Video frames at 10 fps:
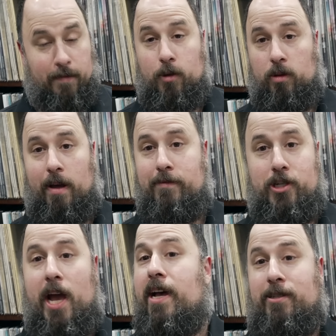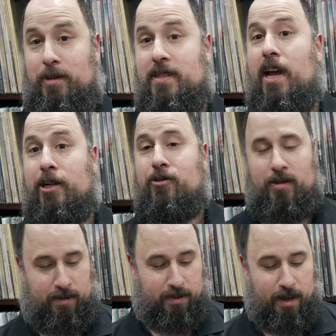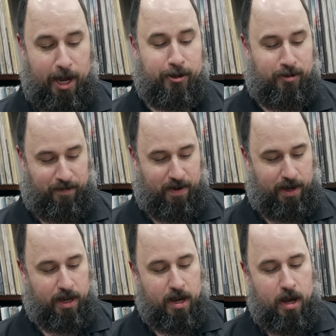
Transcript: If you love jazz, it was extra, extra funny.